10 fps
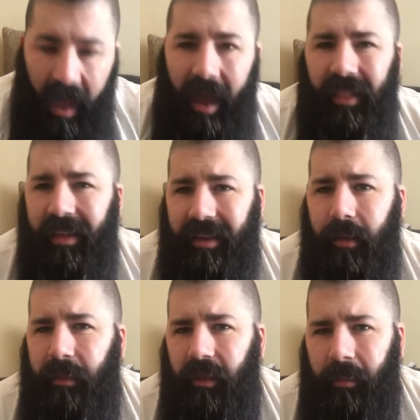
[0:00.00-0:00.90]
I like
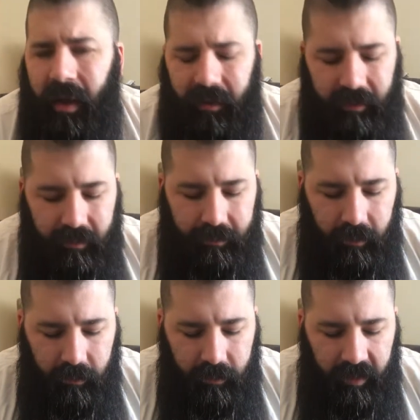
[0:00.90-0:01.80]
keeping the boxes
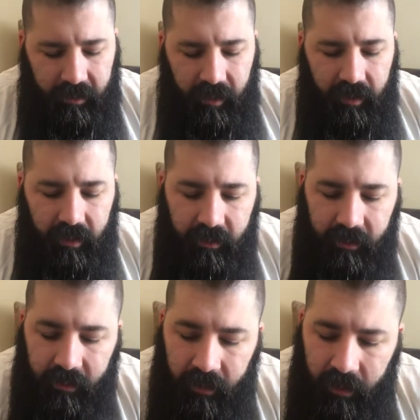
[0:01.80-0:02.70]
for things like this.